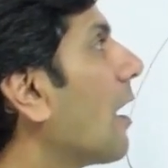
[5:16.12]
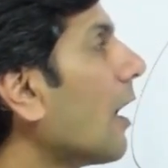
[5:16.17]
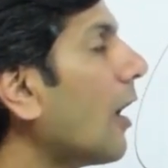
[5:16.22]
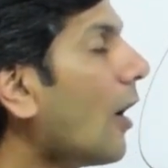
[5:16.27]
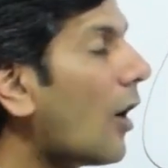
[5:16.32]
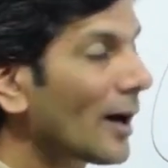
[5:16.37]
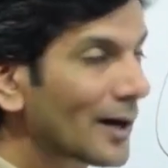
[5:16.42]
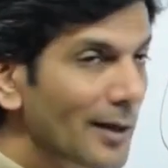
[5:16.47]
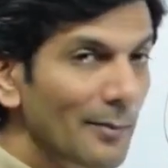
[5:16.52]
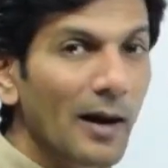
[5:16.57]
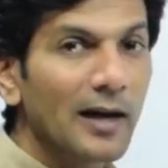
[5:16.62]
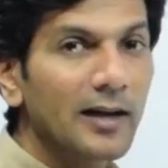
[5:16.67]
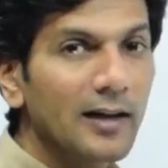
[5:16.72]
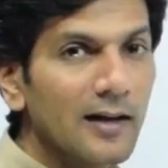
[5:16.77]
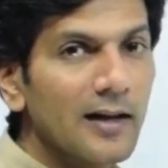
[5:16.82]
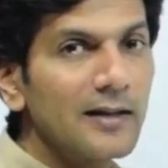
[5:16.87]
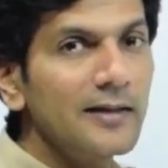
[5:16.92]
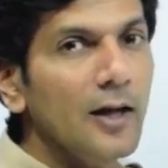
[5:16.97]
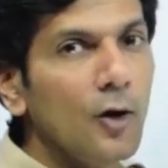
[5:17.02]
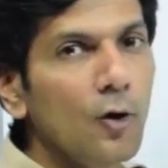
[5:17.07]

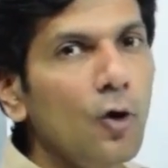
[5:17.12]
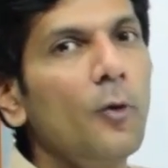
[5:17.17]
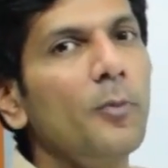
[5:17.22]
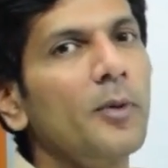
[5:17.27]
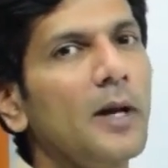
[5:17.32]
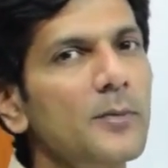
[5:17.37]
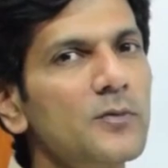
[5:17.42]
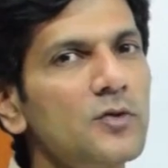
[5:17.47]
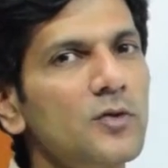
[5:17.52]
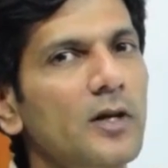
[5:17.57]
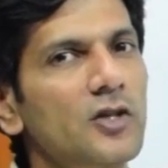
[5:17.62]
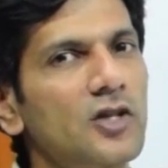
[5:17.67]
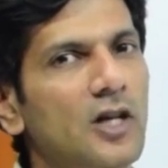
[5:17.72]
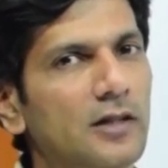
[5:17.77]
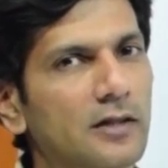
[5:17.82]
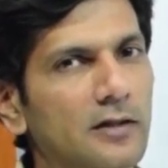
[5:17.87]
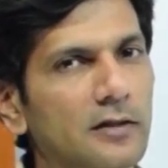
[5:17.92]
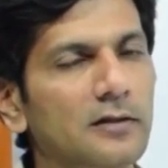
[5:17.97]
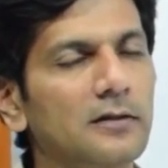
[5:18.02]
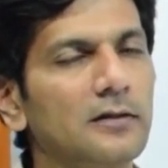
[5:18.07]
Automatically they are co-primes to each
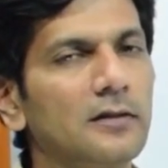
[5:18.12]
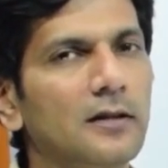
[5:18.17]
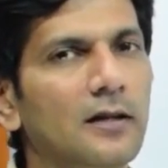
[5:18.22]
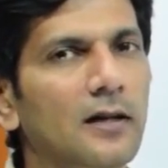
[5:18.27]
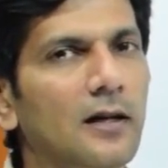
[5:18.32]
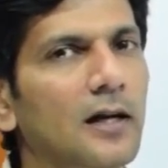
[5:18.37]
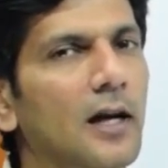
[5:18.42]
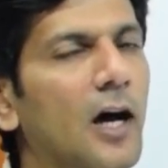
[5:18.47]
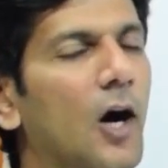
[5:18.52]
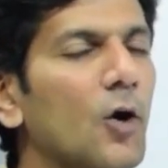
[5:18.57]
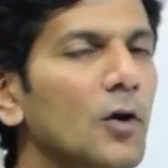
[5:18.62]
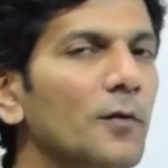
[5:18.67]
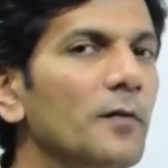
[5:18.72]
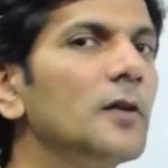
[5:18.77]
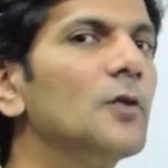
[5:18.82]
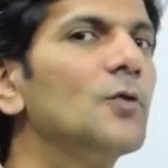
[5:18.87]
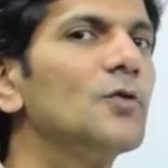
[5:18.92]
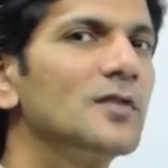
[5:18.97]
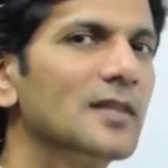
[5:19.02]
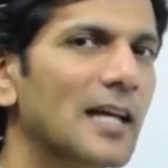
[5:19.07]
other. Now how do we
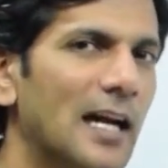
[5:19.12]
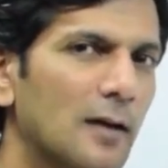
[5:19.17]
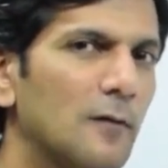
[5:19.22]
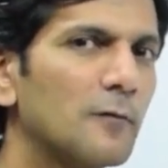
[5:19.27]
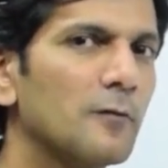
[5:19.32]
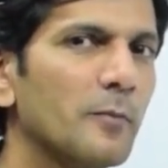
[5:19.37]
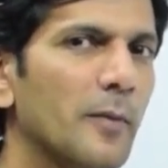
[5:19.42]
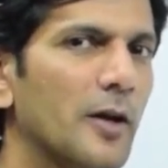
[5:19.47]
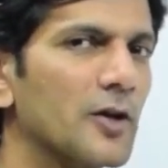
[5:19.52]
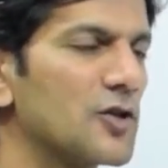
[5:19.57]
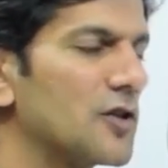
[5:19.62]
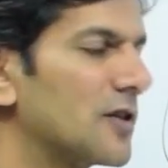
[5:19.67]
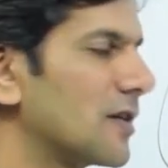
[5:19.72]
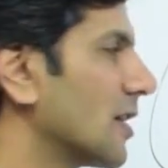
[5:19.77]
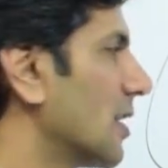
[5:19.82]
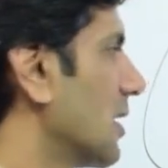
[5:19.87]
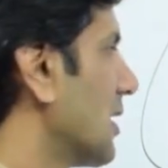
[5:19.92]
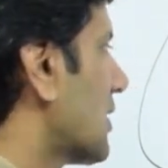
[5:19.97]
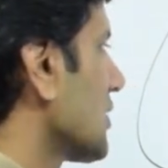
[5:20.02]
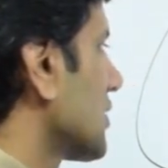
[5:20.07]
use that information?
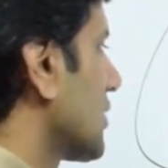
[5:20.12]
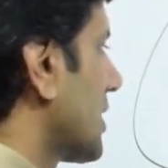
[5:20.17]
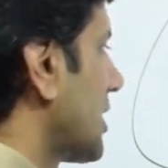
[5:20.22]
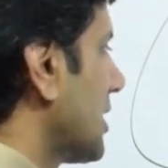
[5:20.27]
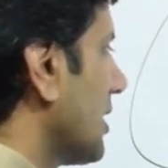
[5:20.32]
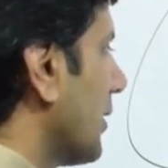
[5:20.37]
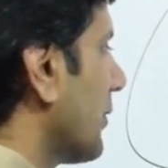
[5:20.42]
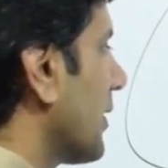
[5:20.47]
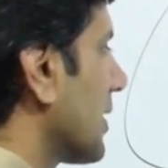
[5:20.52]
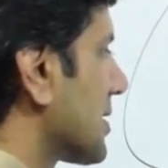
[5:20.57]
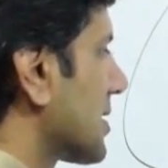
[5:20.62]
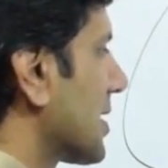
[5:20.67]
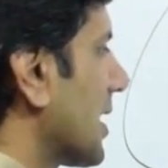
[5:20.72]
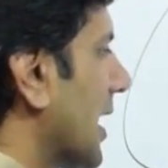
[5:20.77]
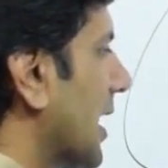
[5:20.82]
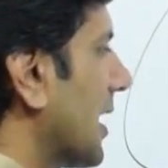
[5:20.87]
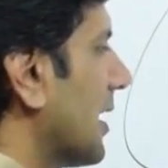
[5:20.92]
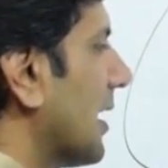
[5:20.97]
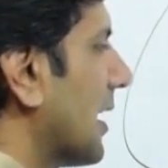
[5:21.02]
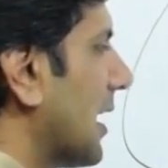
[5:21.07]
So here we are
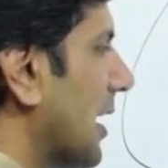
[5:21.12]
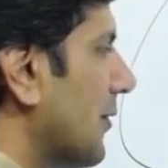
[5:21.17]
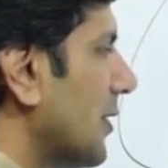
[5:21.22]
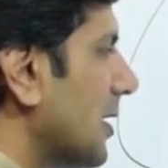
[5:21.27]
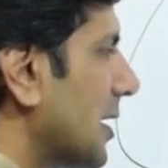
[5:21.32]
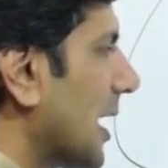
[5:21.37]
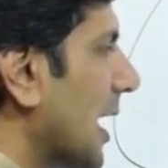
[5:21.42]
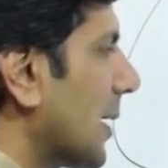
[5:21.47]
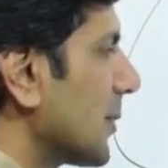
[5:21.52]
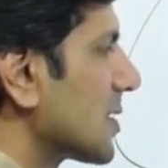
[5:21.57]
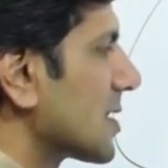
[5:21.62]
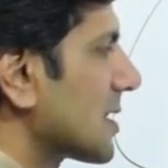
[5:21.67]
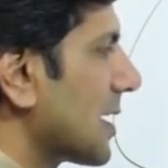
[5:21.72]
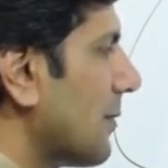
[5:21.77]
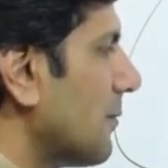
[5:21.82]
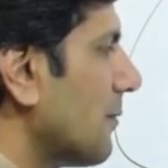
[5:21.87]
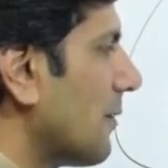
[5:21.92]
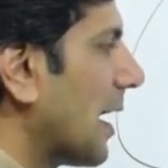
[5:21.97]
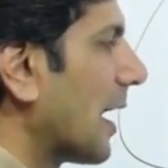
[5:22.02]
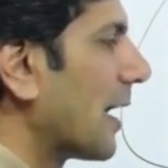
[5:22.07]
saying 11 times
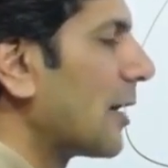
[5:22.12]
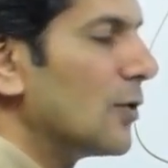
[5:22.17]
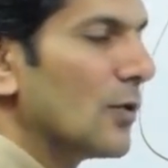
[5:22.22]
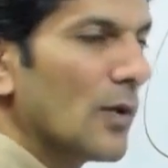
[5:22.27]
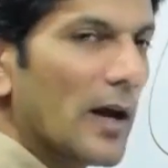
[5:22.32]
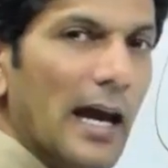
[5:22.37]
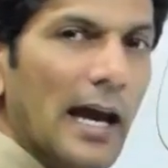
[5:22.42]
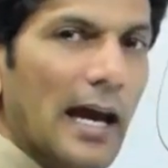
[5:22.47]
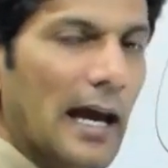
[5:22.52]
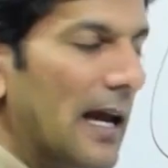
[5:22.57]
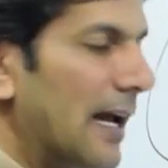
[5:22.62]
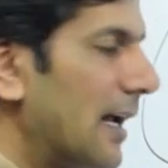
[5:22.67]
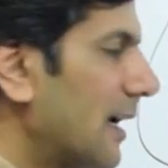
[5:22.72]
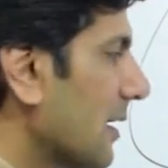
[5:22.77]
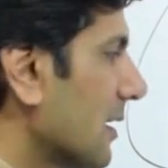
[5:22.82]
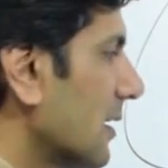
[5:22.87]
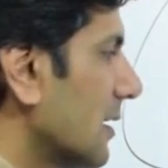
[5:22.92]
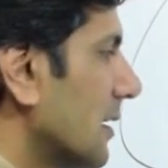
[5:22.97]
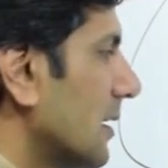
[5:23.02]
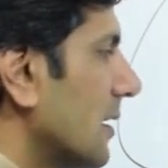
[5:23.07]
some value A
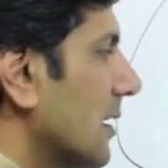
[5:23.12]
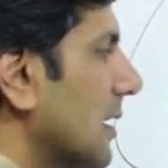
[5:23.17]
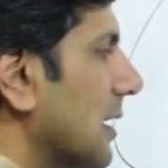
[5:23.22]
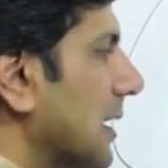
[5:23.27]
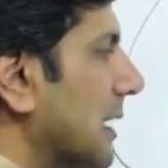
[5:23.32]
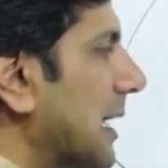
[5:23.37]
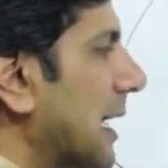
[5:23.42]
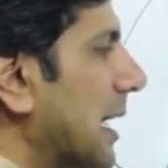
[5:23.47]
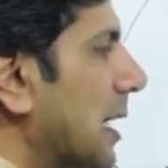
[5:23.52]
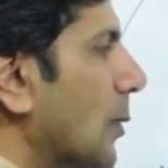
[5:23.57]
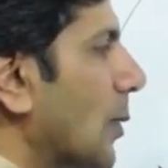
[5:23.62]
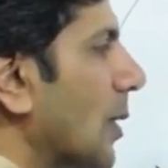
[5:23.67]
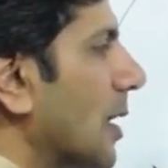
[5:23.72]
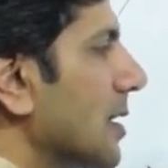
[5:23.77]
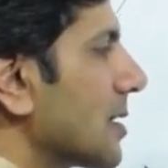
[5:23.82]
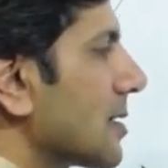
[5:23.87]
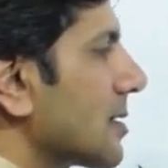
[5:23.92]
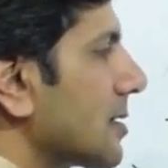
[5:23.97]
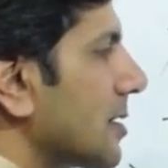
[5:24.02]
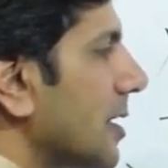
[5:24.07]

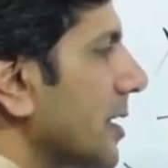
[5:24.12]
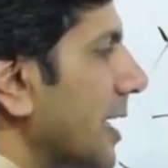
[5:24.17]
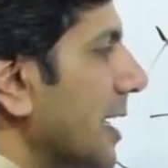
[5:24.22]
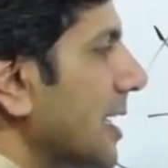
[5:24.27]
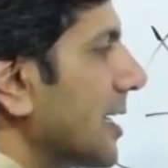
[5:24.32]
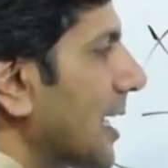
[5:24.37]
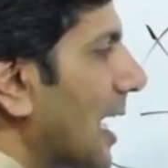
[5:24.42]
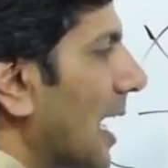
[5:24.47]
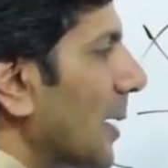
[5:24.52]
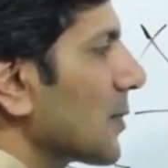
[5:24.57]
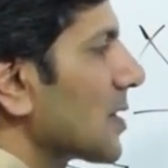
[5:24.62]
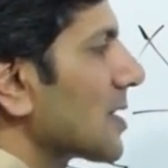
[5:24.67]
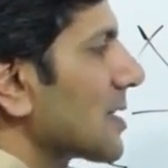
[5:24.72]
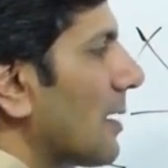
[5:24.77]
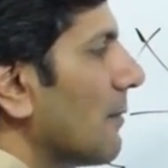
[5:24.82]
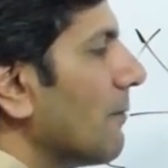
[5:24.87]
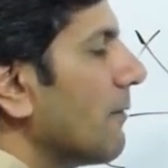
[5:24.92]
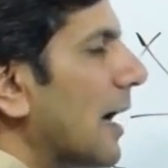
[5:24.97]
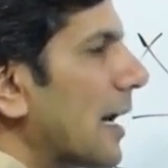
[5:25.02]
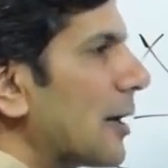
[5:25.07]
equals 13 times
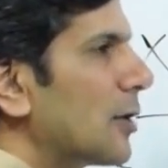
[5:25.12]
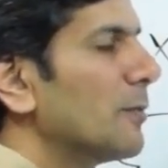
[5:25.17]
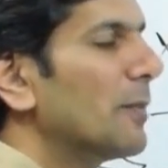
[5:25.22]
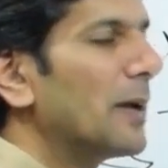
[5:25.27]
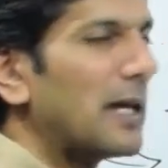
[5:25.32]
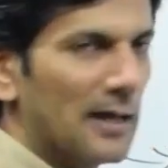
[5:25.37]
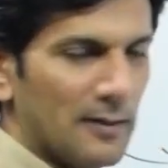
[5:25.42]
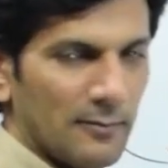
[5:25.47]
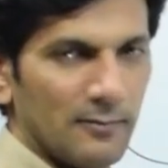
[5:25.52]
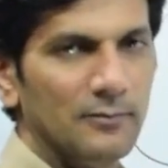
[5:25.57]
some value B.